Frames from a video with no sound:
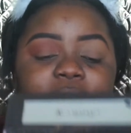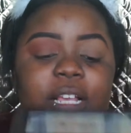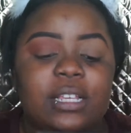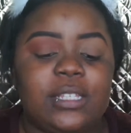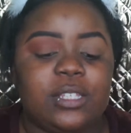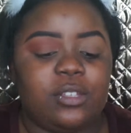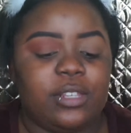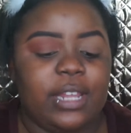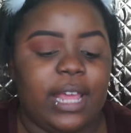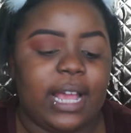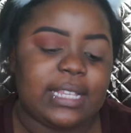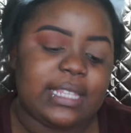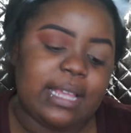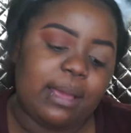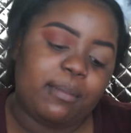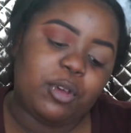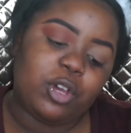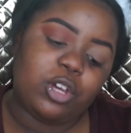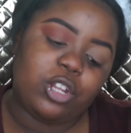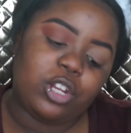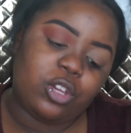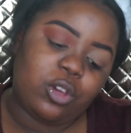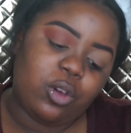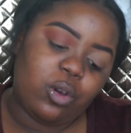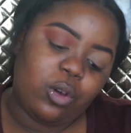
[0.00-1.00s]
So next I'm
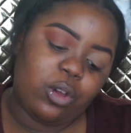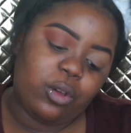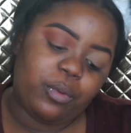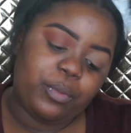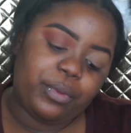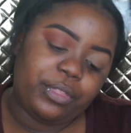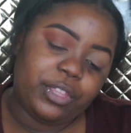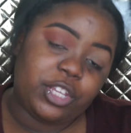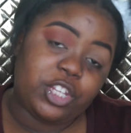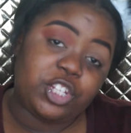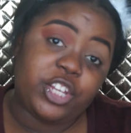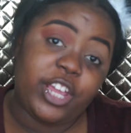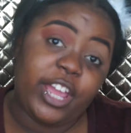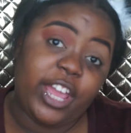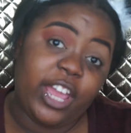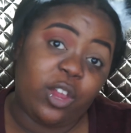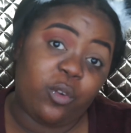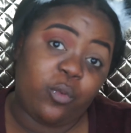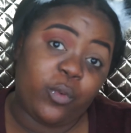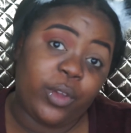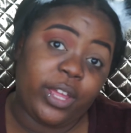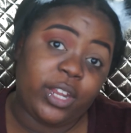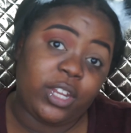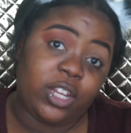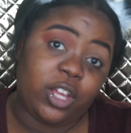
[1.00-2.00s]
going to go on with the shade
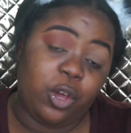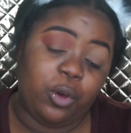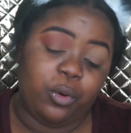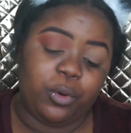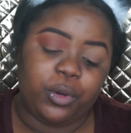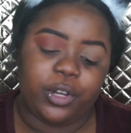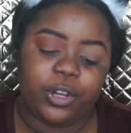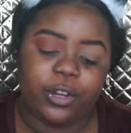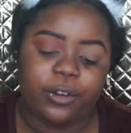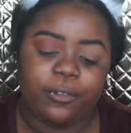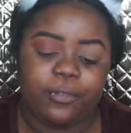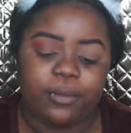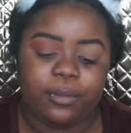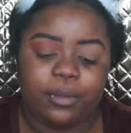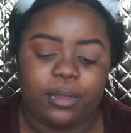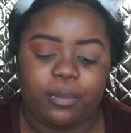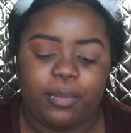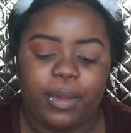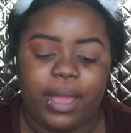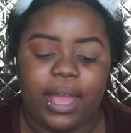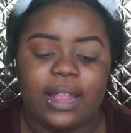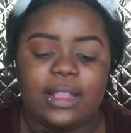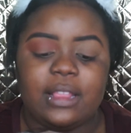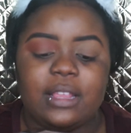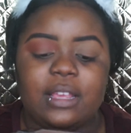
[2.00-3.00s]
Red Ochre from the
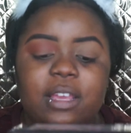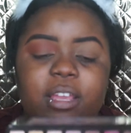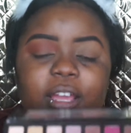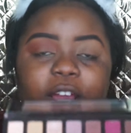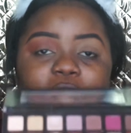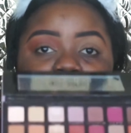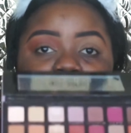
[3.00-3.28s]
palette,